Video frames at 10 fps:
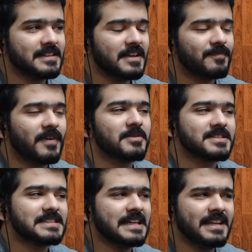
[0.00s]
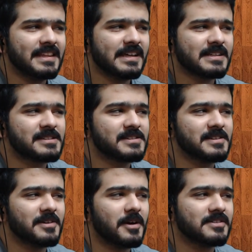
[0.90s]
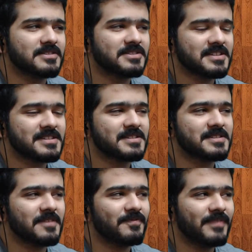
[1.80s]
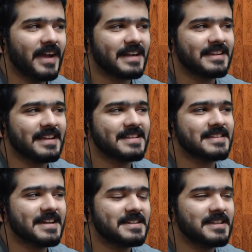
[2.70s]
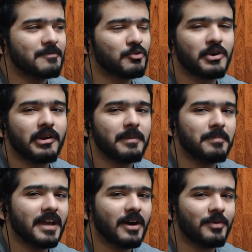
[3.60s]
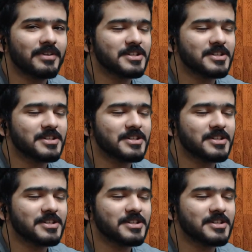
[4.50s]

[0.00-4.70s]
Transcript: If I was standing there, just the fact that it's that deep would creep me out.